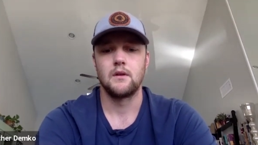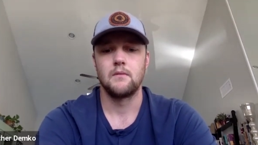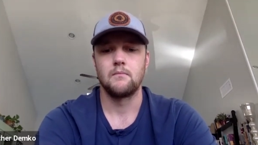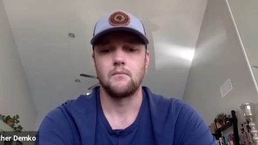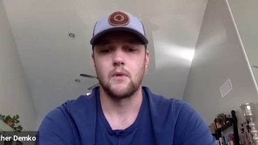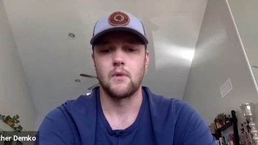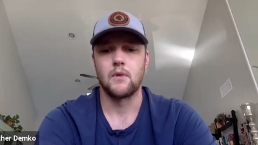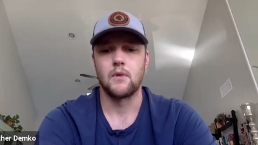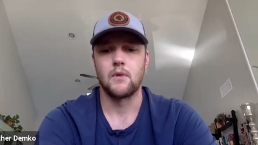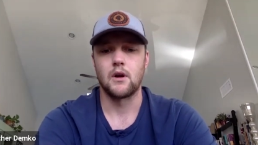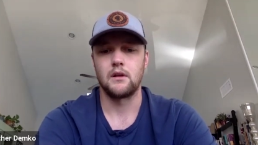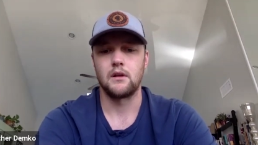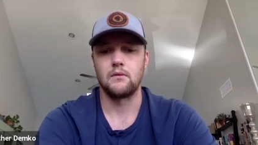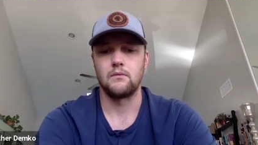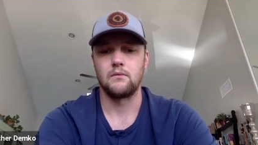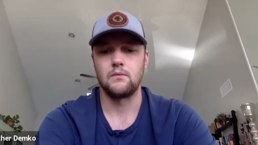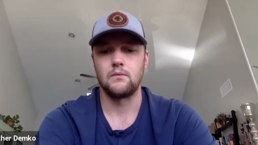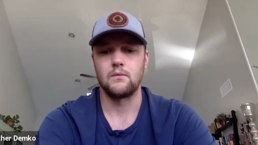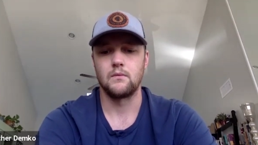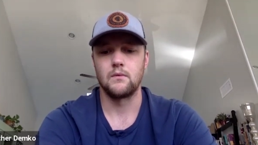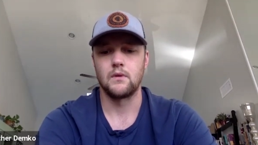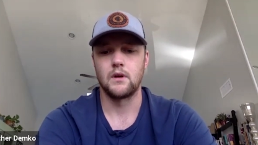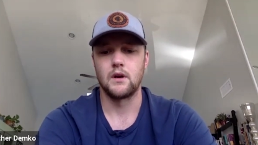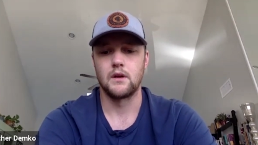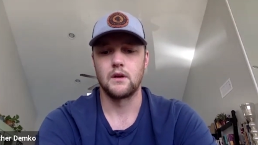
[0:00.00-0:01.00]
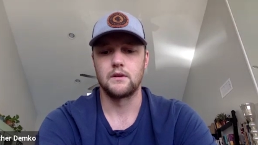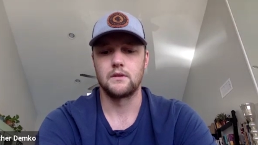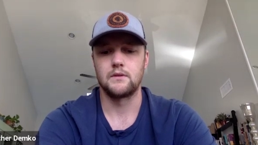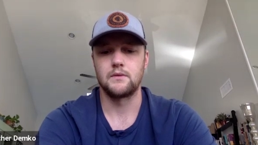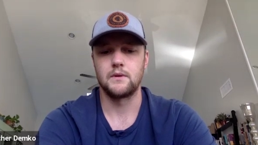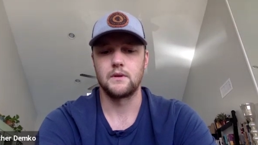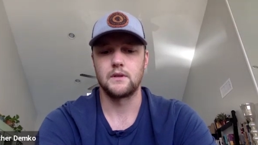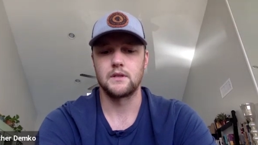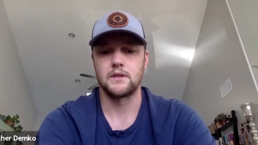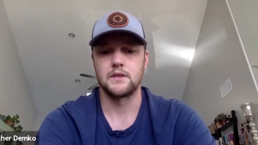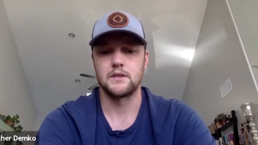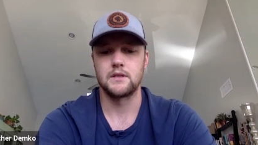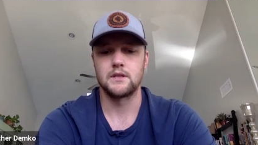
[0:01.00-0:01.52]
Marky uh,
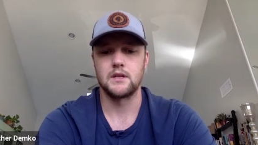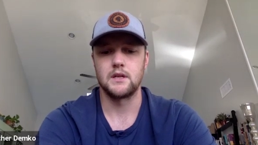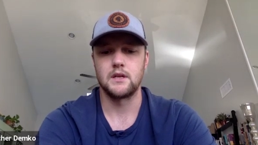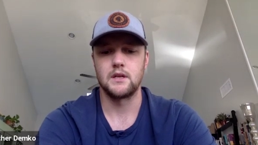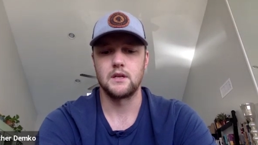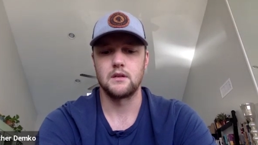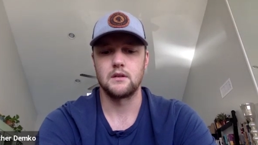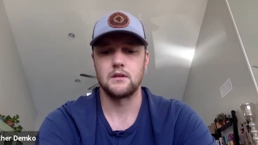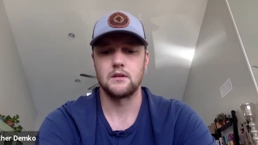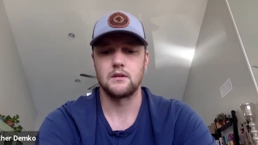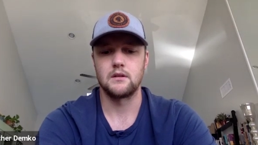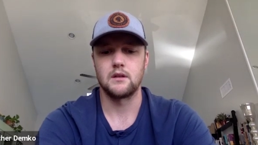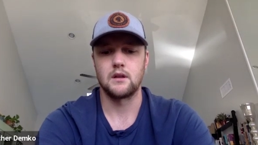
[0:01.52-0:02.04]
tweaked his knee and,